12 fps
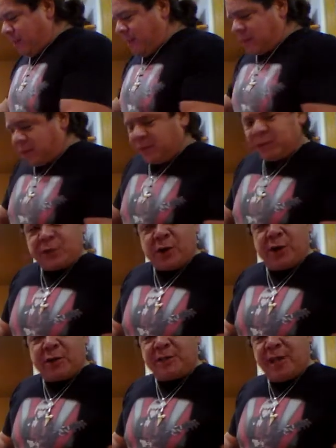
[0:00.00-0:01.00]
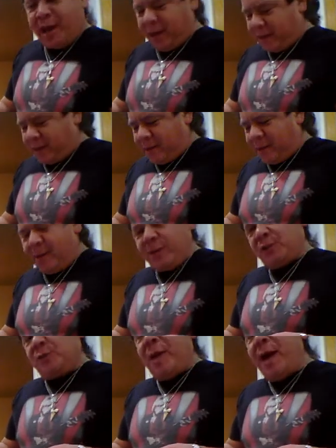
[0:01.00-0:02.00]
This is the skirt steak. The
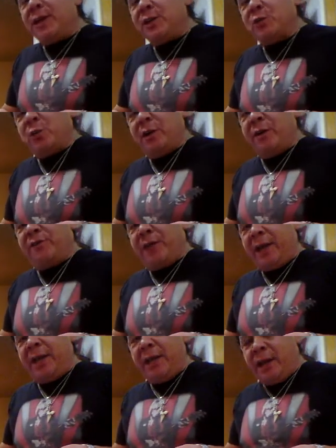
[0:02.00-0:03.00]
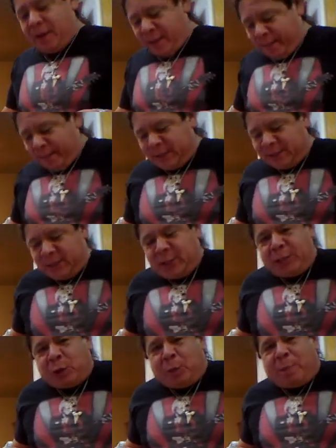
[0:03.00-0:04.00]
Spanish word fajita means
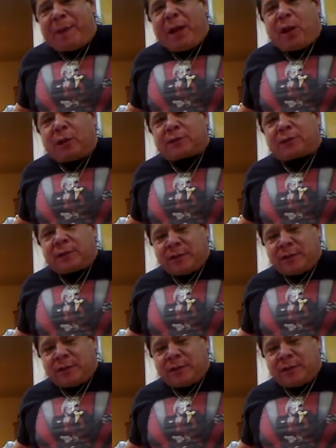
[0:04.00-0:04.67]
little belt.